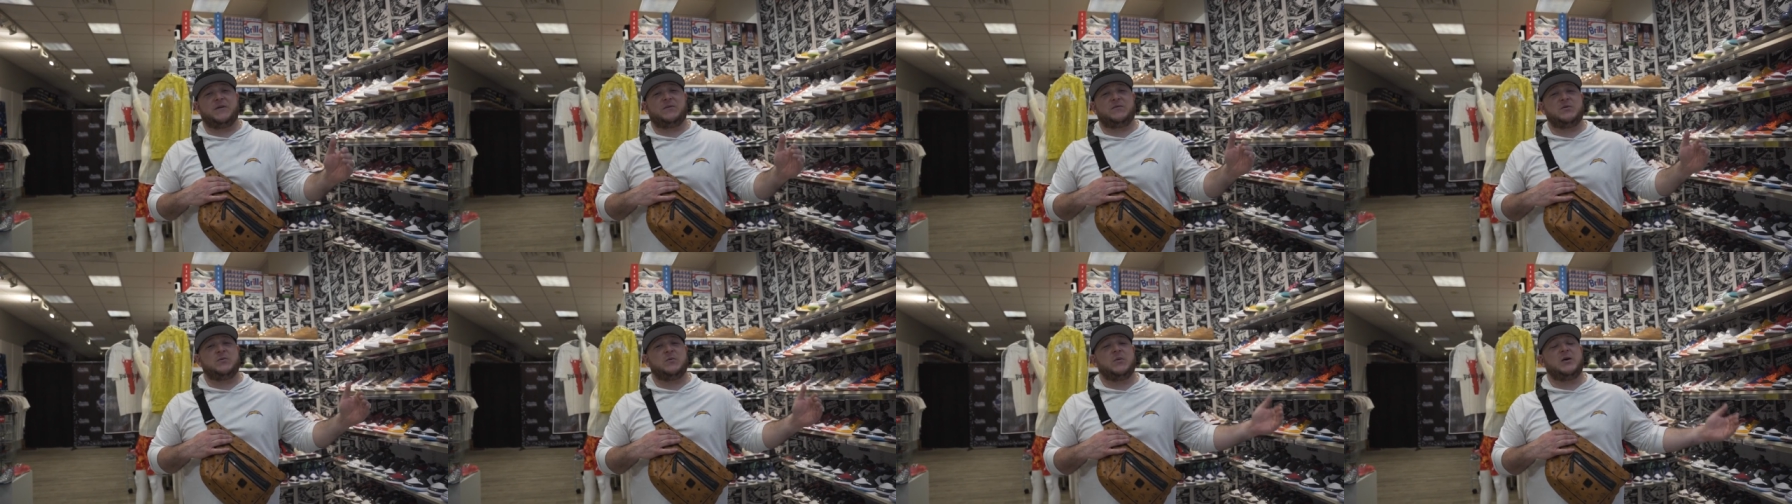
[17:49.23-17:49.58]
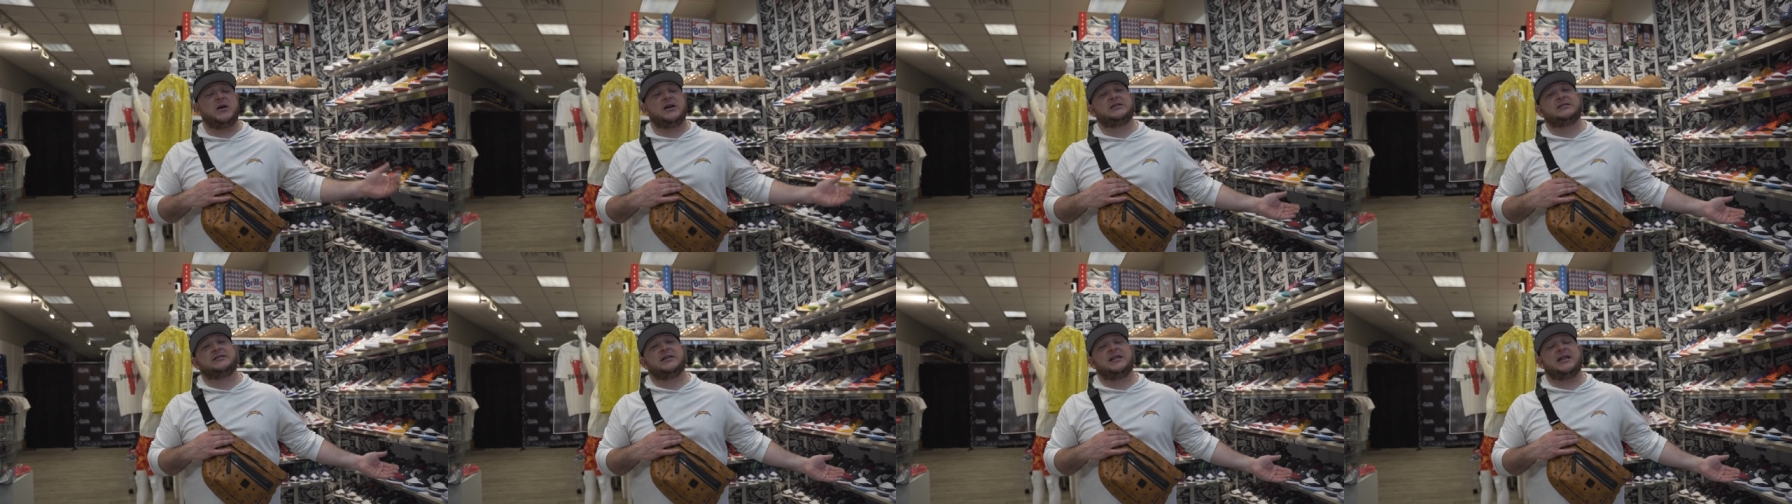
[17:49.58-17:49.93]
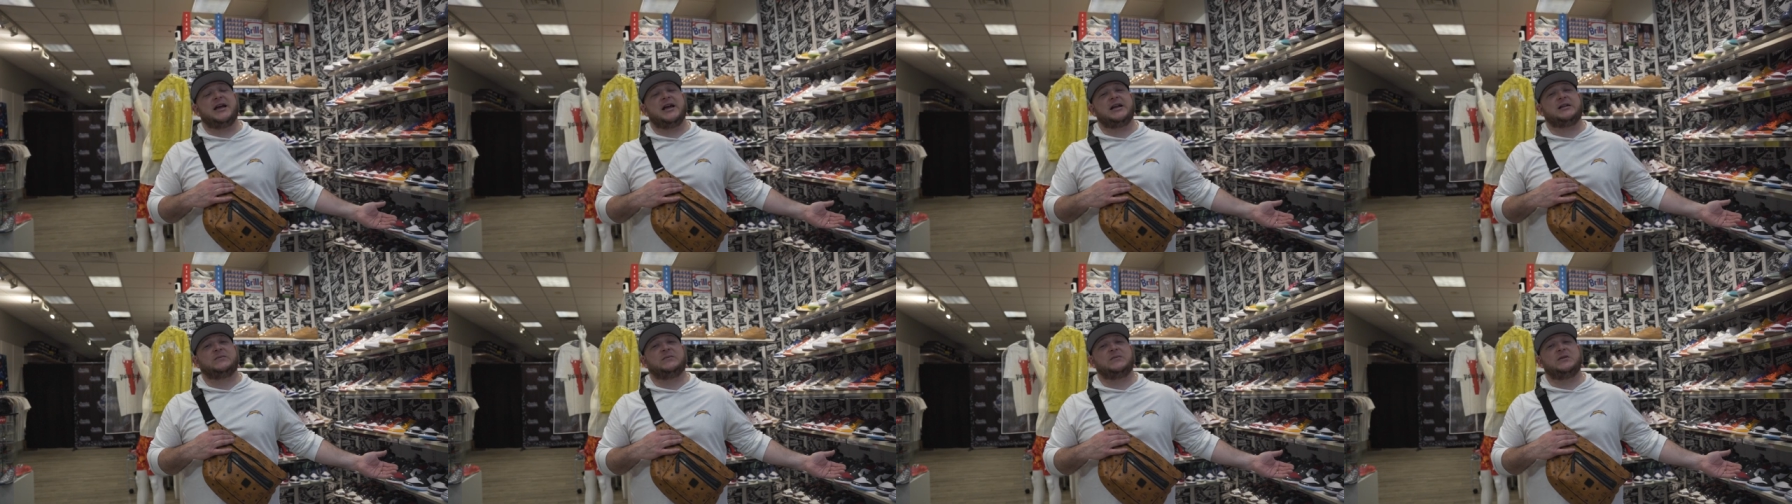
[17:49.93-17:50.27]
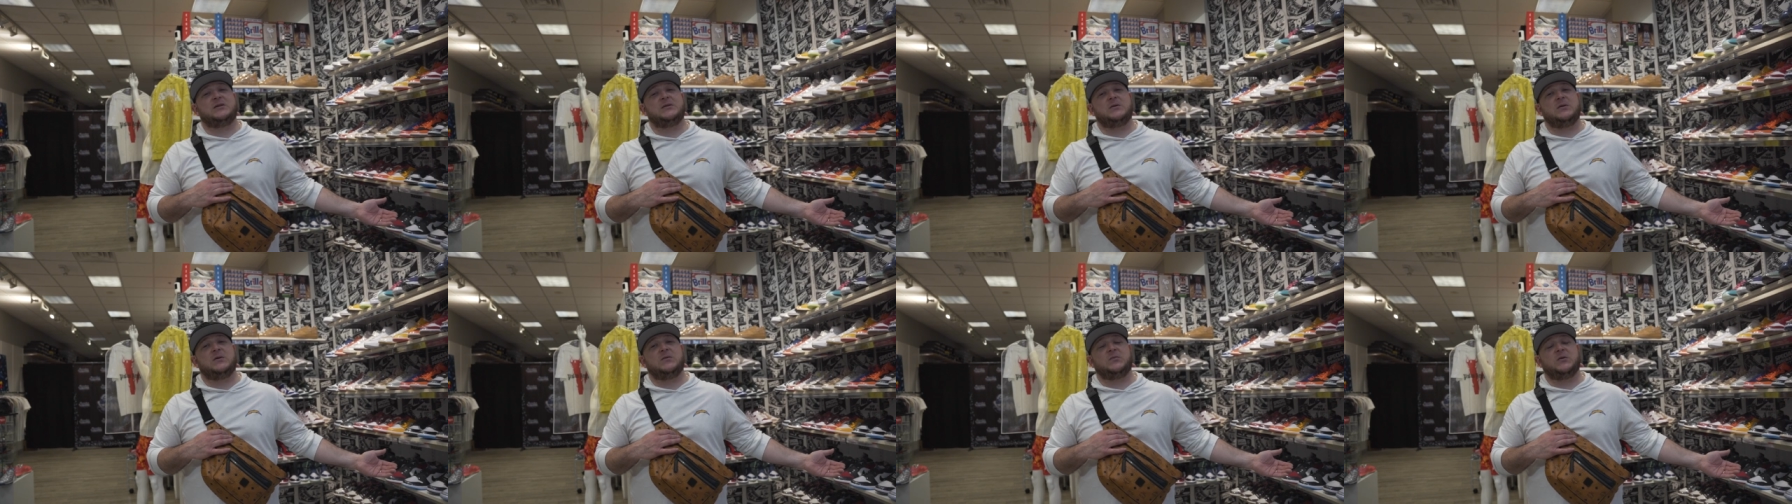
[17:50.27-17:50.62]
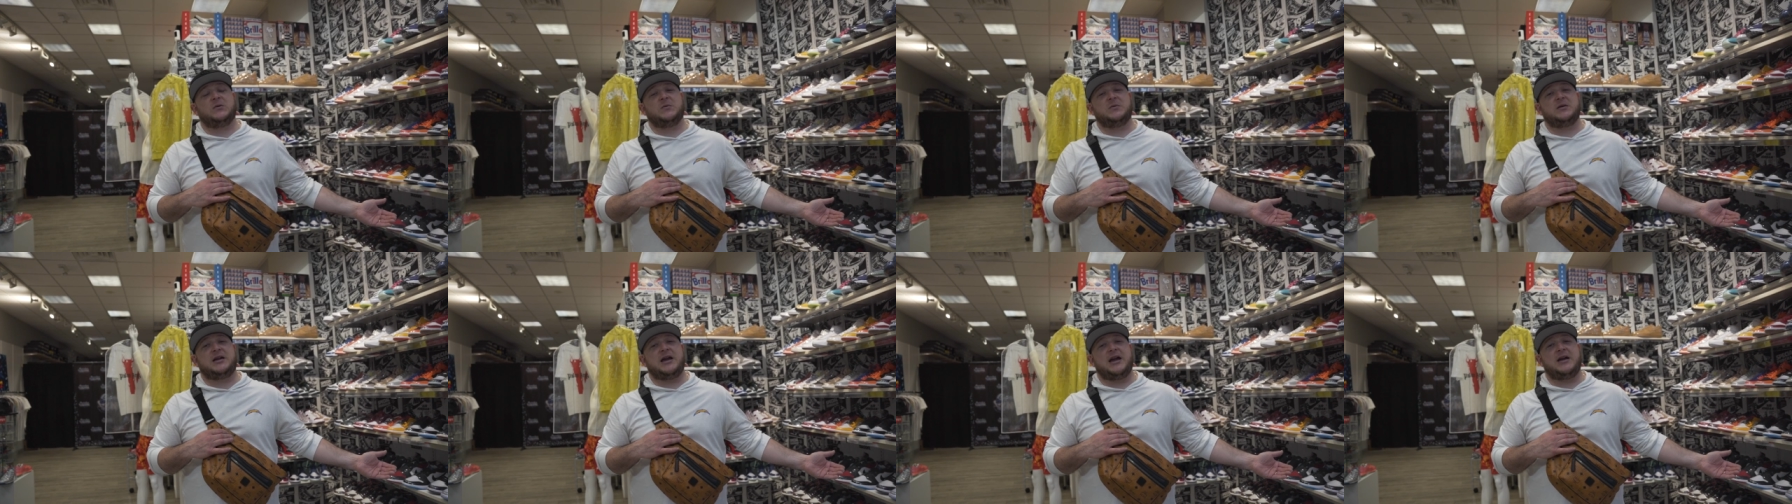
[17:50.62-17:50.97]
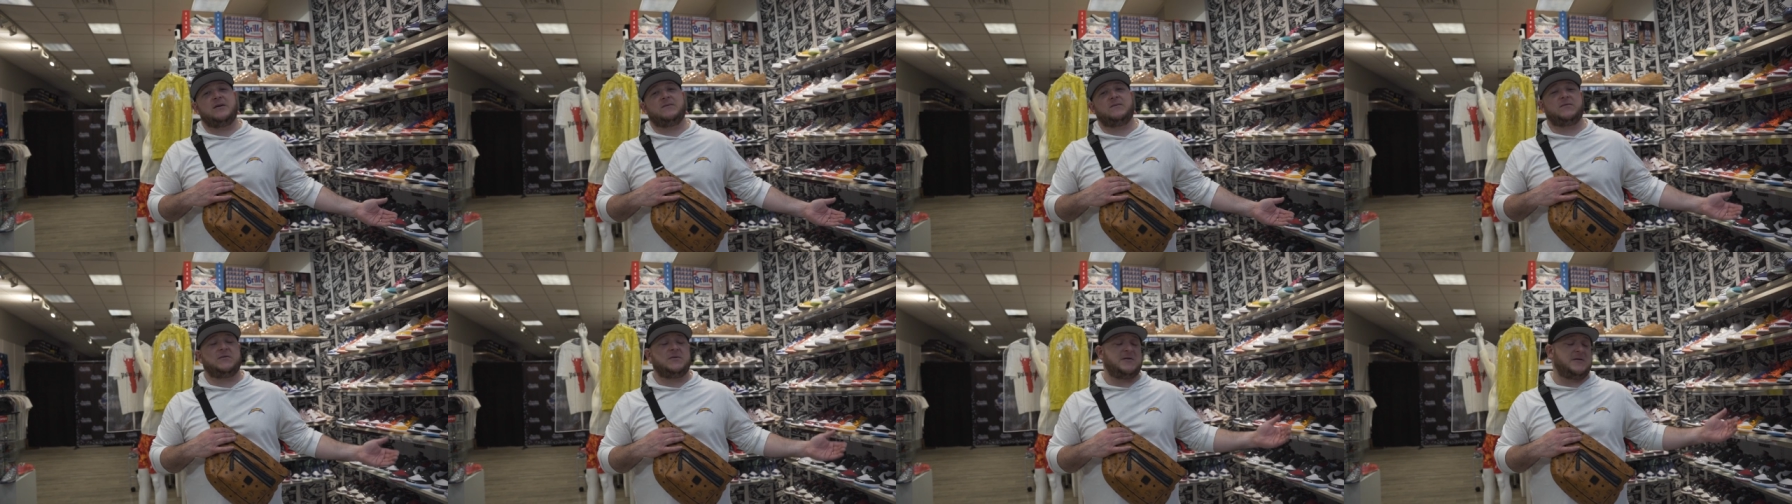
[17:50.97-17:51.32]
If you watched the last video where we
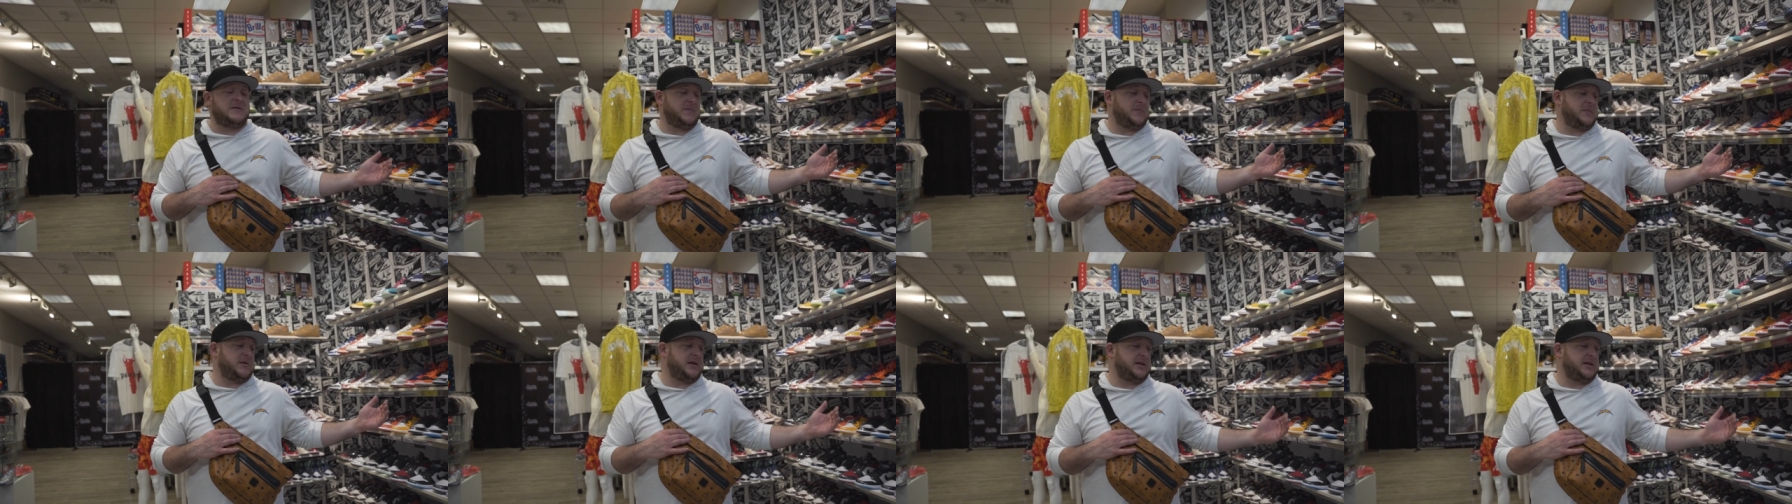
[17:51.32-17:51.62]
came from